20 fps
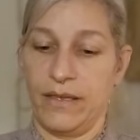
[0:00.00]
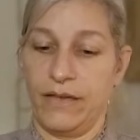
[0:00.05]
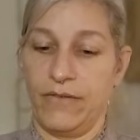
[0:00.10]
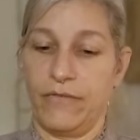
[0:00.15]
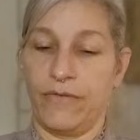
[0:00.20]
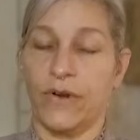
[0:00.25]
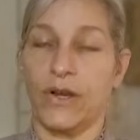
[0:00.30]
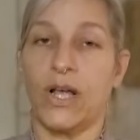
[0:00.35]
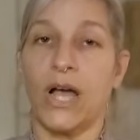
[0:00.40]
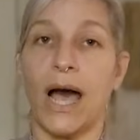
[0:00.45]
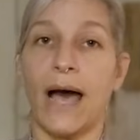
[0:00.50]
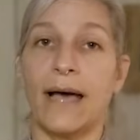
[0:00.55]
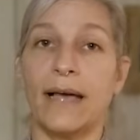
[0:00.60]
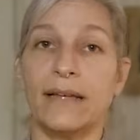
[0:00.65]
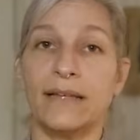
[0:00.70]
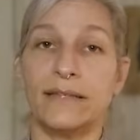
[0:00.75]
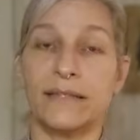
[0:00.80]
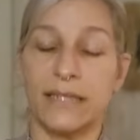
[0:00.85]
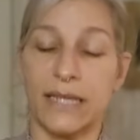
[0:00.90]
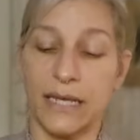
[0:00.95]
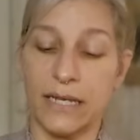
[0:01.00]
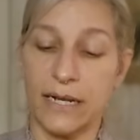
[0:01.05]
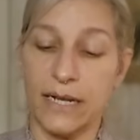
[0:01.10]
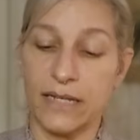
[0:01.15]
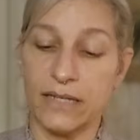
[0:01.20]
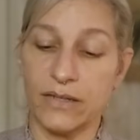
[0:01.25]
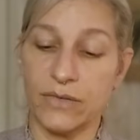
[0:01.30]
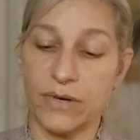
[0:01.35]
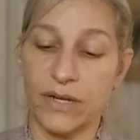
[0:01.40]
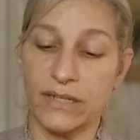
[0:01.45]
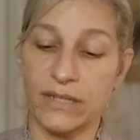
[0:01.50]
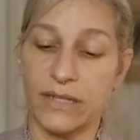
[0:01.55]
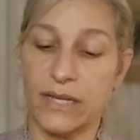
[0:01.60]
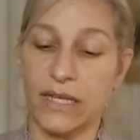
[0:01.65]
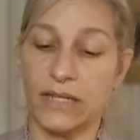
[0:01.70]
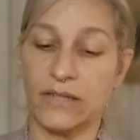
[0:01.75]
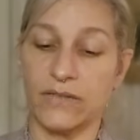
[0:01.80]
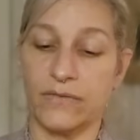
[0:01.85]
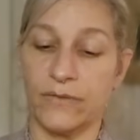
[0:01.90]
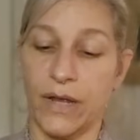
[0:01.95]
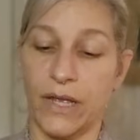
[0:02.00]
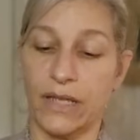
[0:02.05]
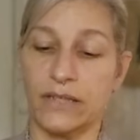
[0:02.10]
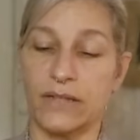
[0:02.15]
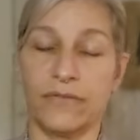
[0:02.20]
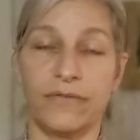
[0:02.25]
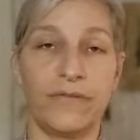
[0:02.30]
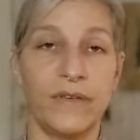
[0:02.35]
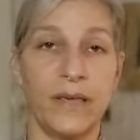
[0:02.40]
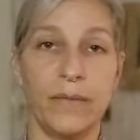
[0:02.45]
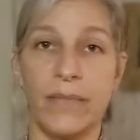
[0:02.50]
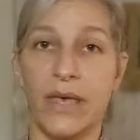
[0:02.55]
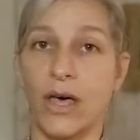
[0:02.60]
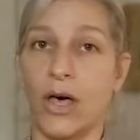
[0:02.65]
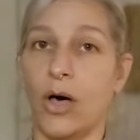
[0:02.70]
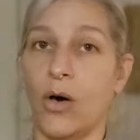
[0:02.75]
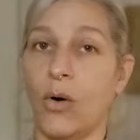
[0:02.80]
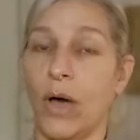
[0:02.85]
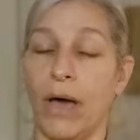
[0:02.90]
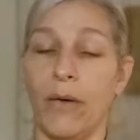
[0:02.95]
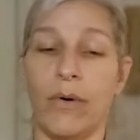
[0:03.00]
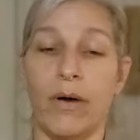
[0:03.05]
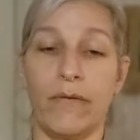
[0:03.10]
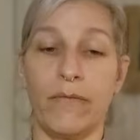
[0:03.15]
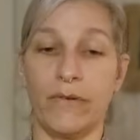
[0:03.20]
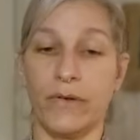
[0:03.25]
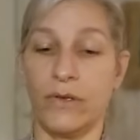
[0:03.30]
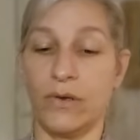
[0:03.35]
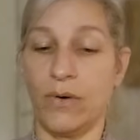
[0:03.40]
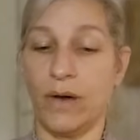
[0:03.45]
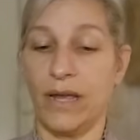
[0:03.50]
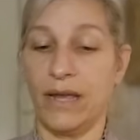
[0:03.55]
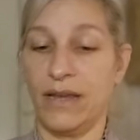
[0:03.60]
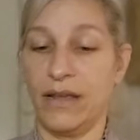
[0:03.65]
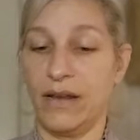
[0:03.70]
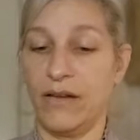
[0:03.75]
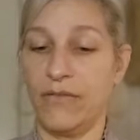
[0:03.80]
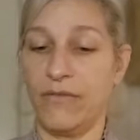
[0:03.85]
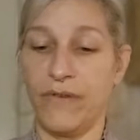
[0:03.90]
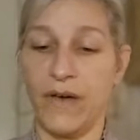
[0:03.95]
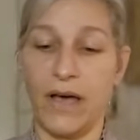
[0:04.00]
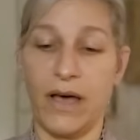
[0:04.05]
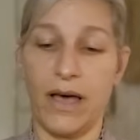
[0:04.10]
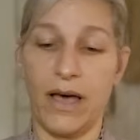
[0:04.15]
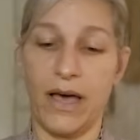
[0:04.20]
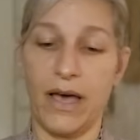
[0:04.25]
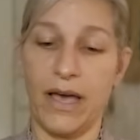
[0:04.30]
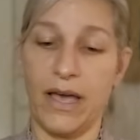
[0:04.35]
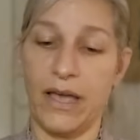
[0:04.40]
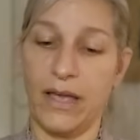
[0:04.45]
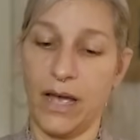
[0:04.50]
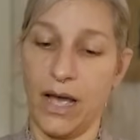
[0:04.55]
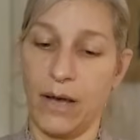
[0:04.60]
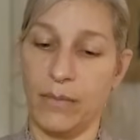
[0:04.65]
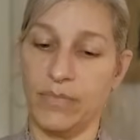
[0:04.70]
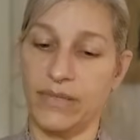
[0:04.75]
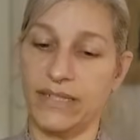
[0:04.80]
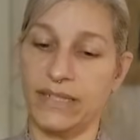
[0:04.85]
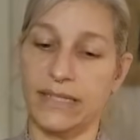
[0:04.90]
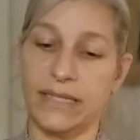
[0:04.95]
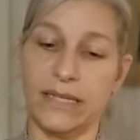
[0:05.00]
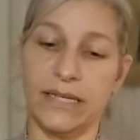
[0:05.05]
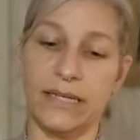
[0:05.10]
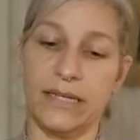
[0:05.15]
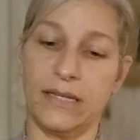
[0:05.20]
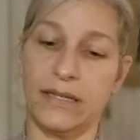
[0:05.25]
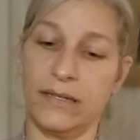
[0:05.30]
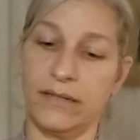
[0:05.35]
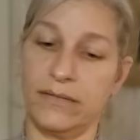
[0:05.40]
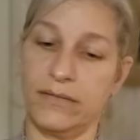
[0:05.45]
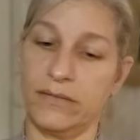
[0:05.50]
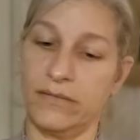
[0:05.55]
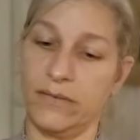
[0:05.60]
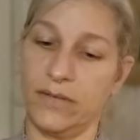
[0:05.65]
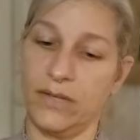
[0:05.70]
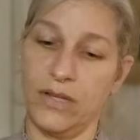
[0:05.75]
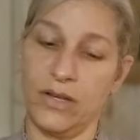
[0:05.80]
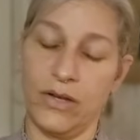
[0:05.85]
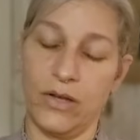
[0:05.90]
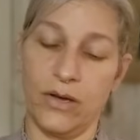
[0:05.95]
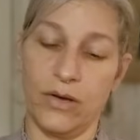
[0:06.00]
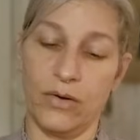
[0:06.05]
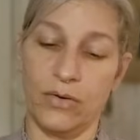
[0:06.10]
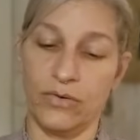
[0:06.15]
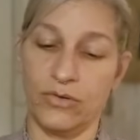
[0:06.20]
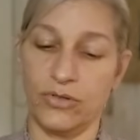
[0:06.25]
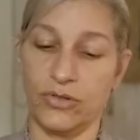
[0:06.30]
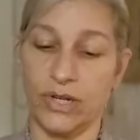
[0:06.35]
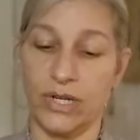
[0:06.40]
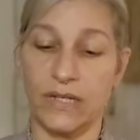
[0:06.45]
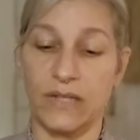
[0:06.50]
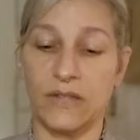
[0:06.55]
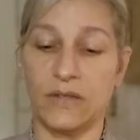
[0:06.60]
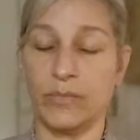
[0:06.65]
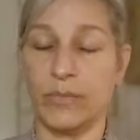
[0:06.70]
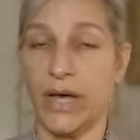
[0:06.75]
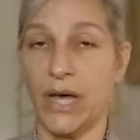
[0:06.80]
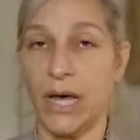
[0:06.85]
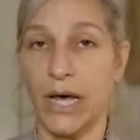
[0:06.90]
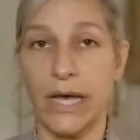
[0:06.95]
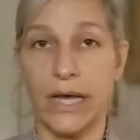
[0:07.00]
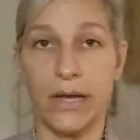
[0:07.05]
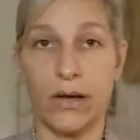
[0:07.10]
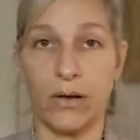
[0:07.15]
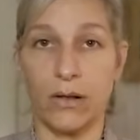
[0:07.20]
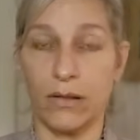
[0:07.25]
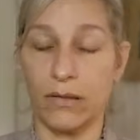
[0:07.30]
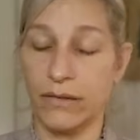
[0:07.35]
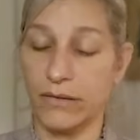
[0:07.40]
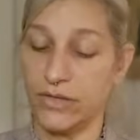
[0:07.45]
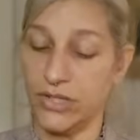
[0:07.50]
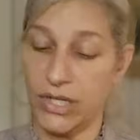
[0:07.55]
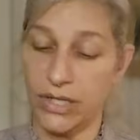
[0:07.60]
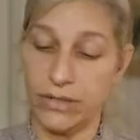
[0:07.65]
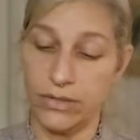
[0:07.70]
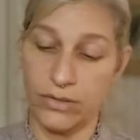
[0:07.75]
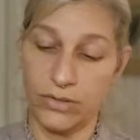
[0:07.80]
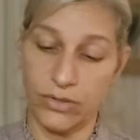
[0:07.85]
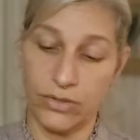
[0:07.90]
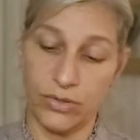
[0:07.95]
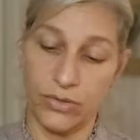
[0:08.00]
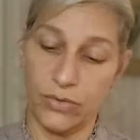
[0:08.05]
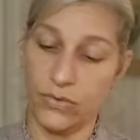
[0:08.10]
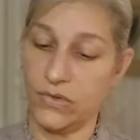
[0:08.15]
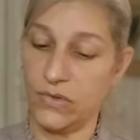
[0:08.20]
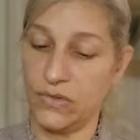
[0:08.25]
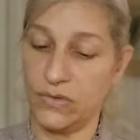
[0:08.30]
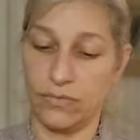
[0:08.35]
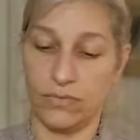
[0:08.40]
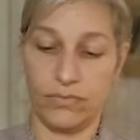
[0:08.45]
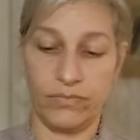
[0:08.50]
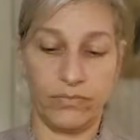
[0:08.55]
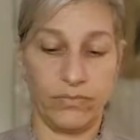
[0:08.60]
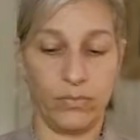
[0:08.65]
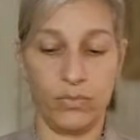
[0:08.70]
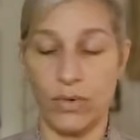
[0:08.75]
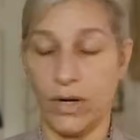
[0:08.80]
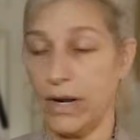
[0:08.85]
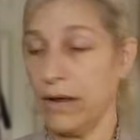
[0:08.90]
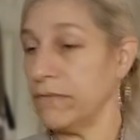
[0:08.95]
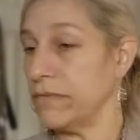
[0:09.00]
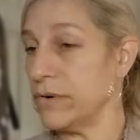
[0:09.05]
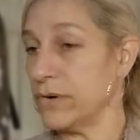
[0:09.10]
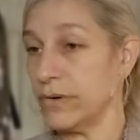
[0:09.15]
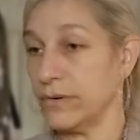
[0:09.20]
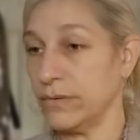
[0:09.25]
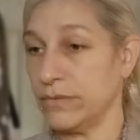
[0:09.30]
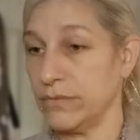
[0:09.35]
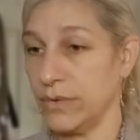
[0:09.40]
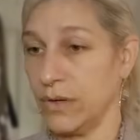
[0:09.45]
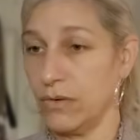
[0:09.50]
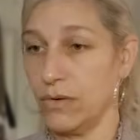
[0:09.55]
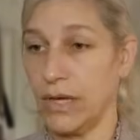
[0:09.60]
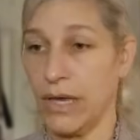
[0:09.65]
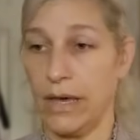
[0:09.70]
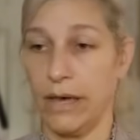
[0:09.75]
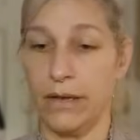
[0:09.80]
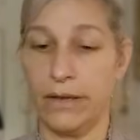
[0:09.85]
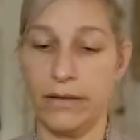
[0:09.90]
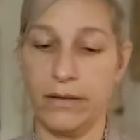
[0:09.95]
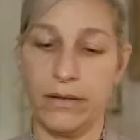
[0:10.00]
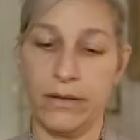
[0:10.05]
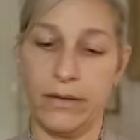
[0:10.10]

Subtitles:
For guys, take it as it resonates. For as a female, however you identify, opposite, you know, trans, bi, all the genders, whatever, okay?